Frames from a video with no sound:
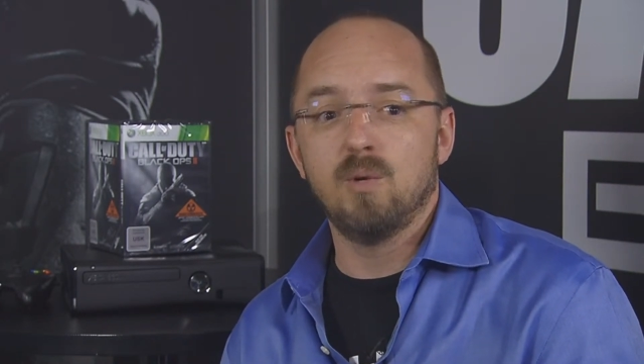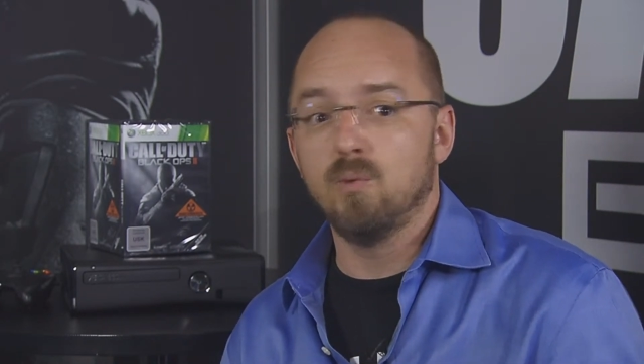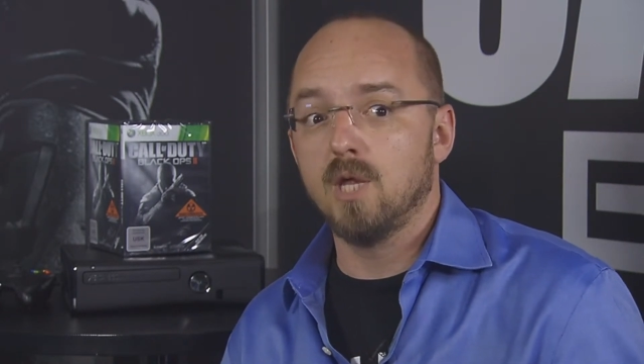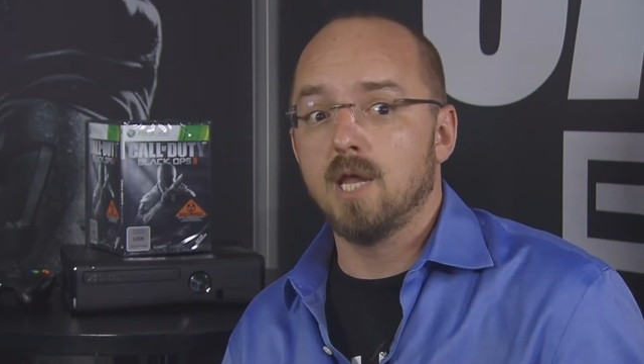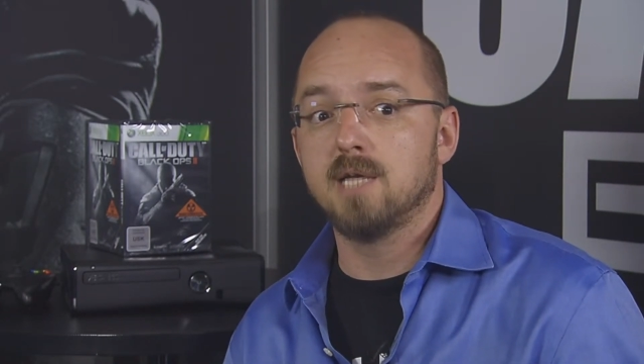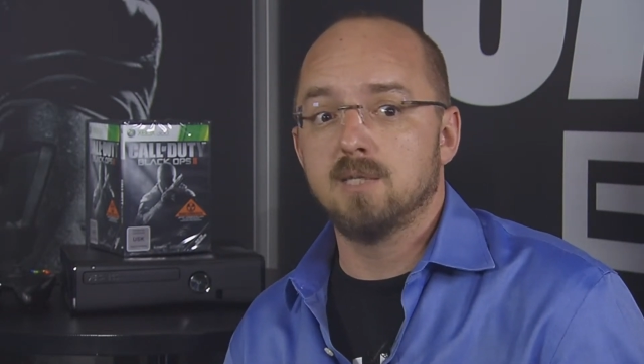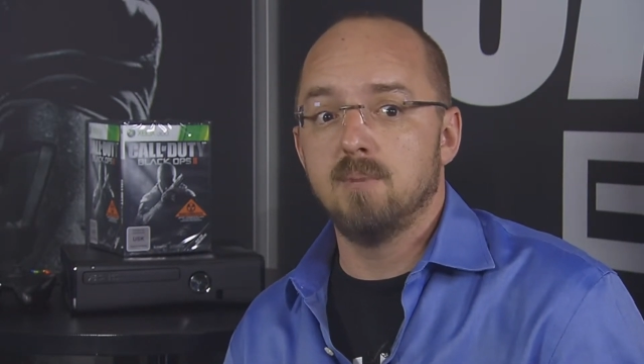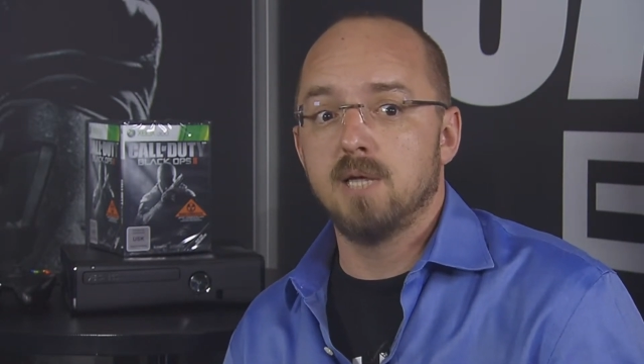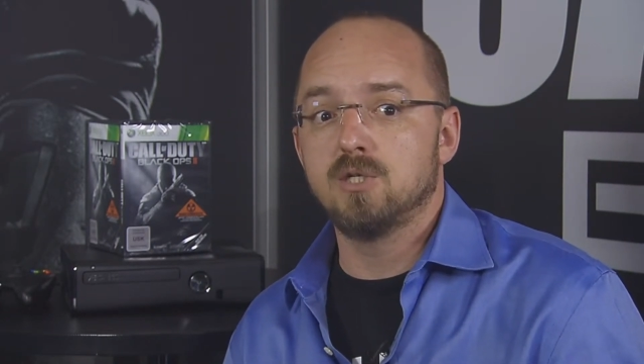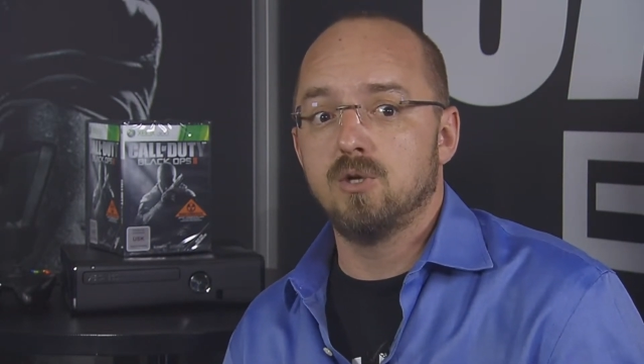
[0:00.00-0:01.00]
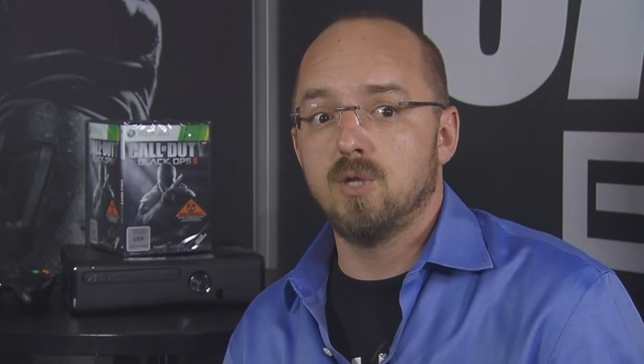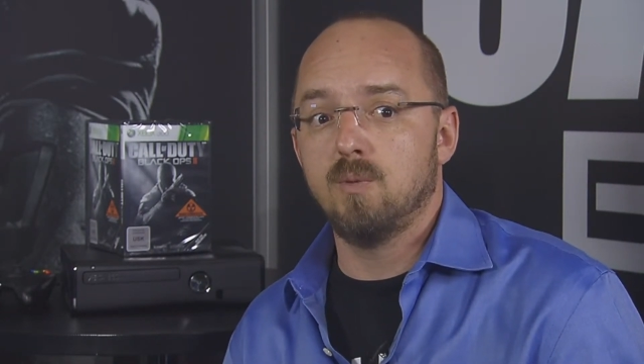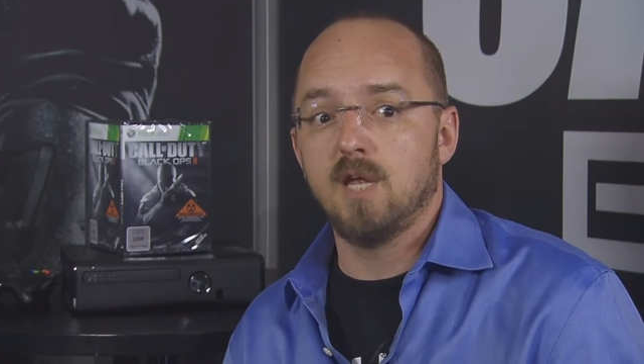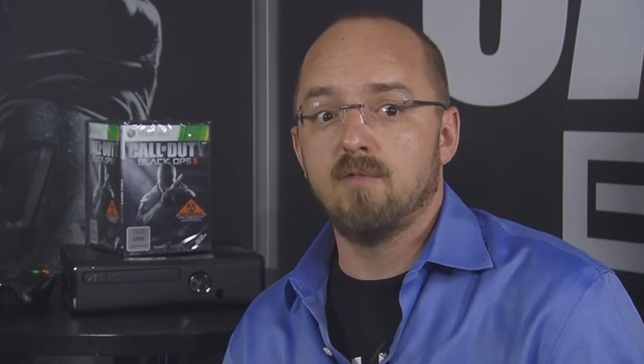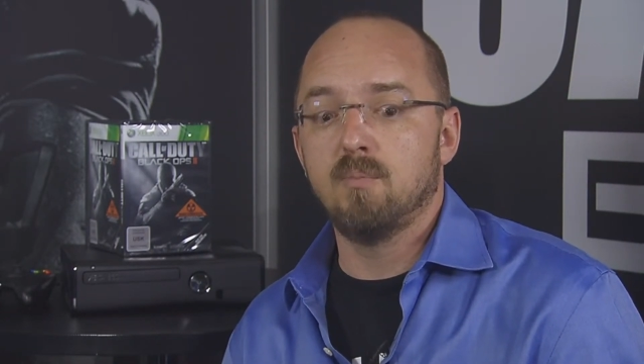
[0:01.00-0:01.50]
We really like to make sure
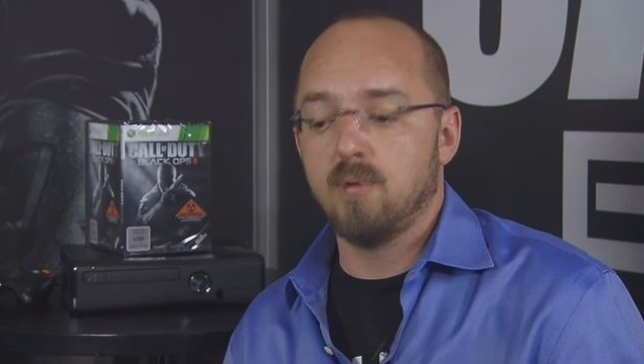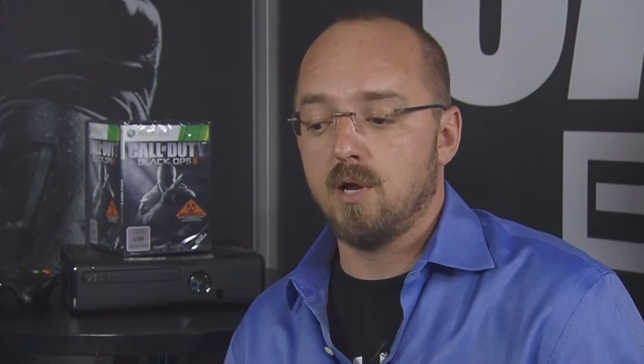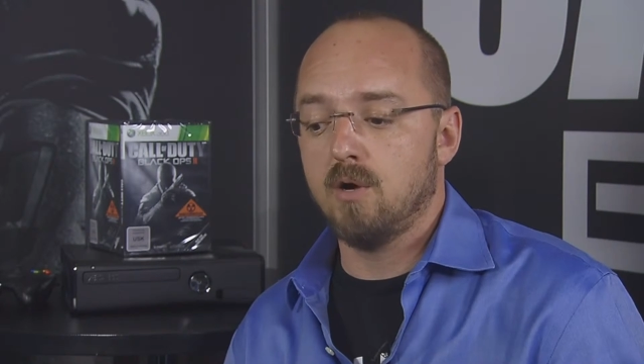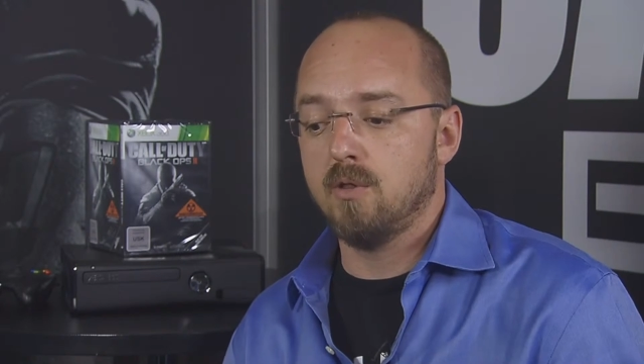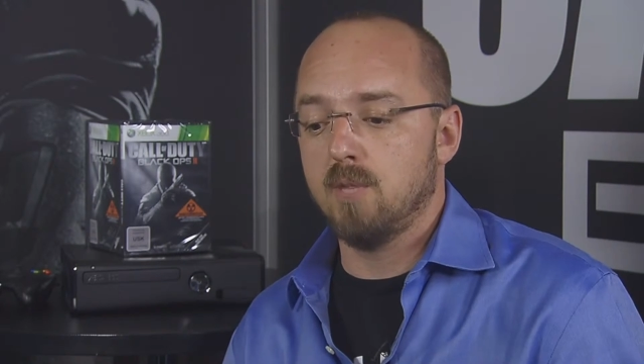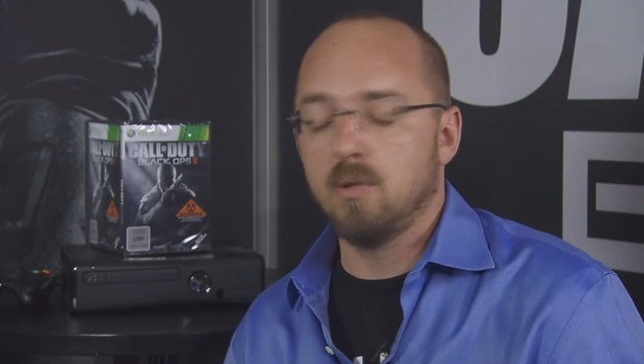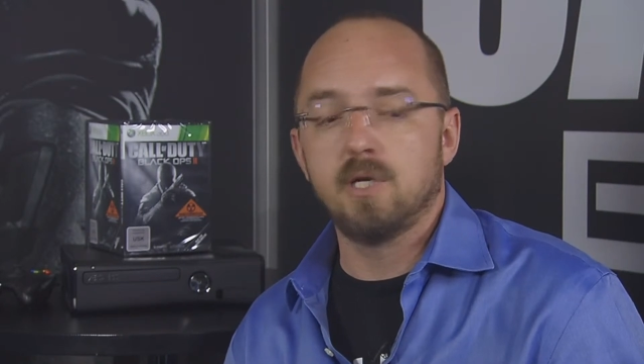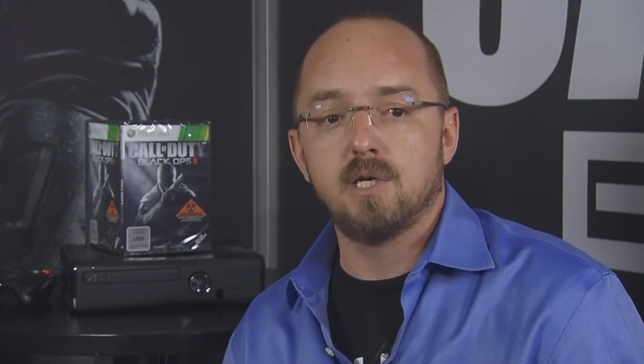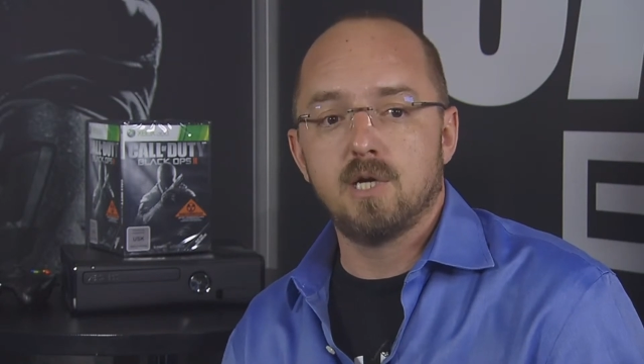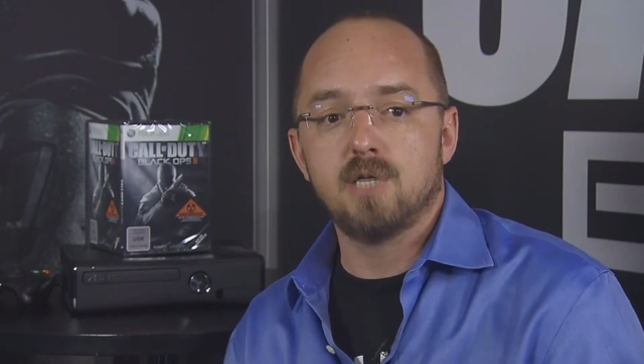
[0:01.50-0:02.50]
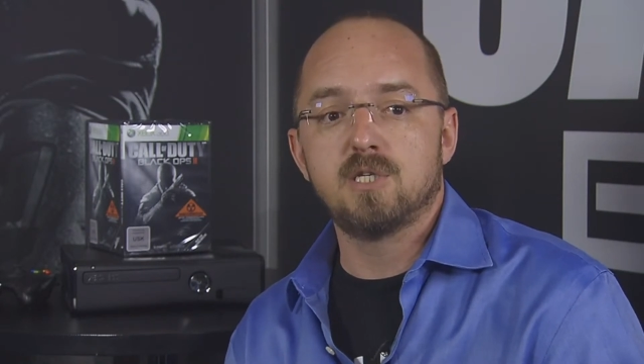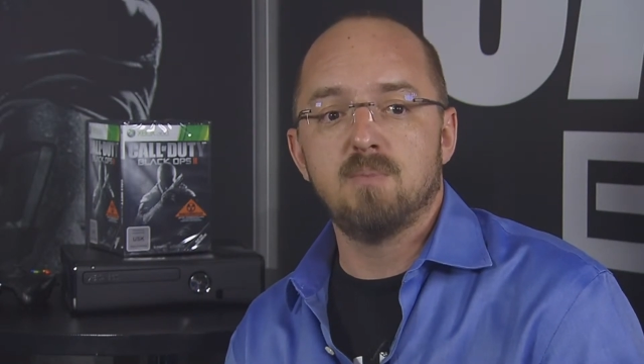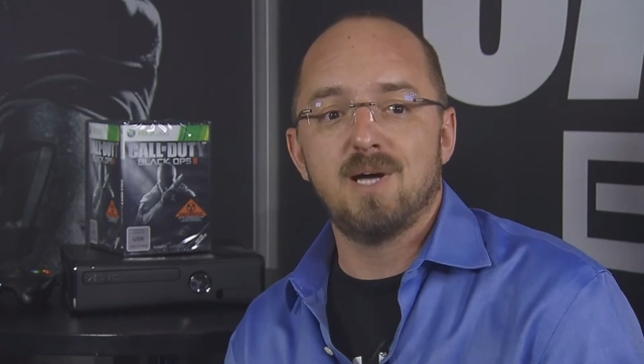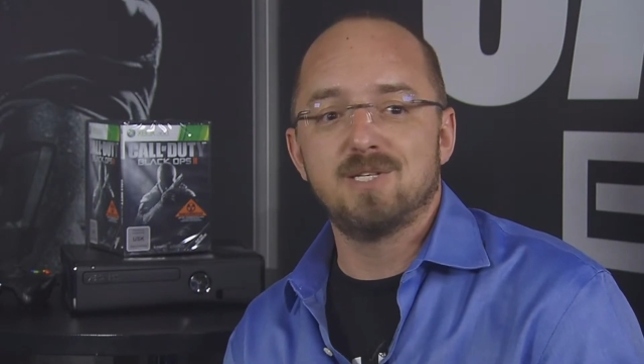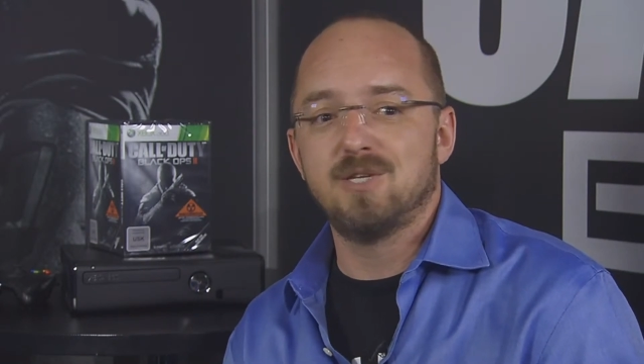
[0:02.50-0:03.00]
that we give the player the ability to
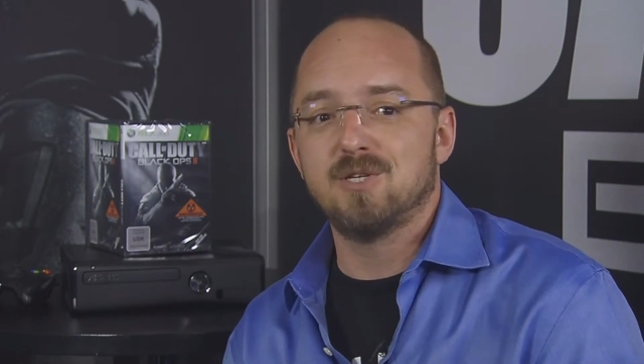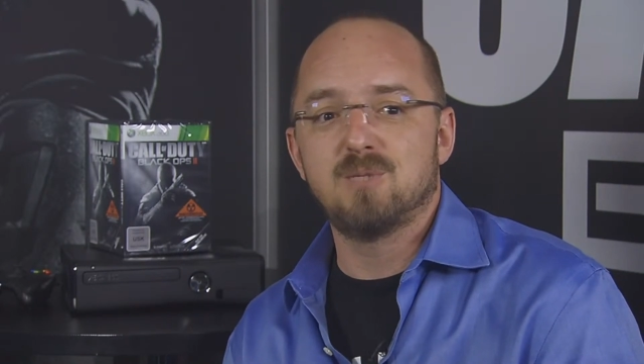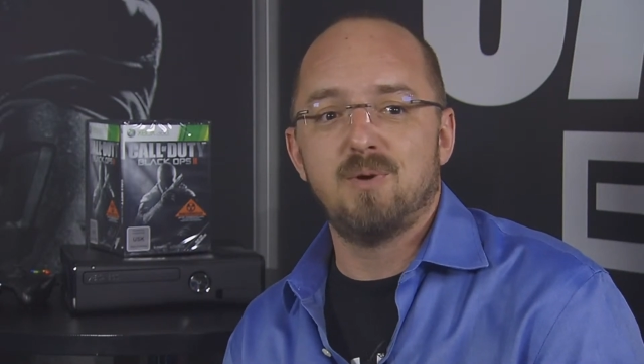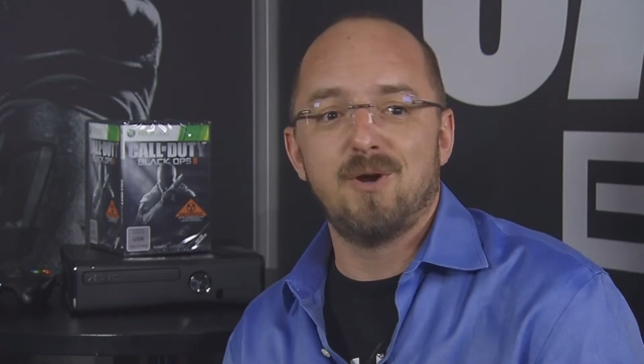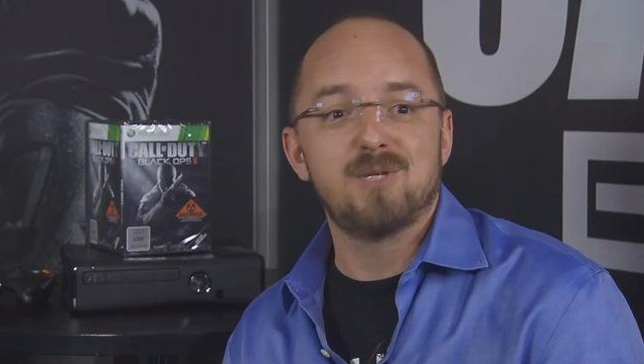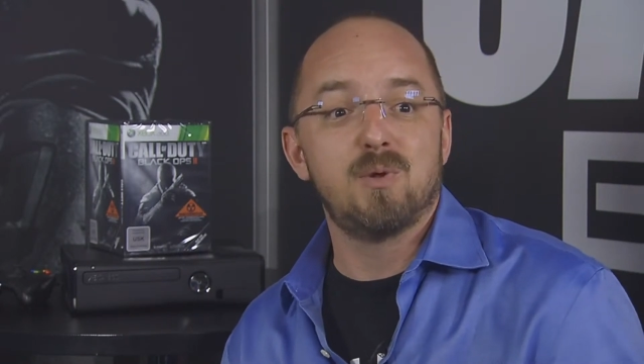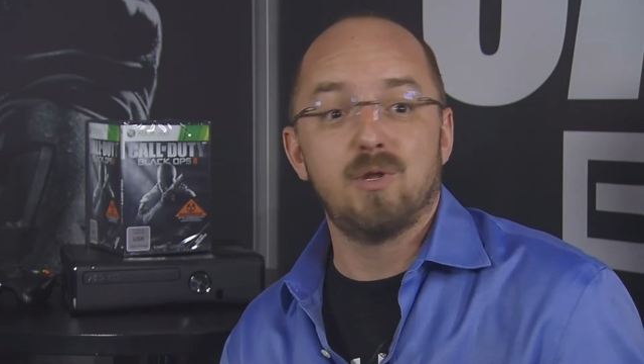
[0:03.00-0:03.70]
customize the experience,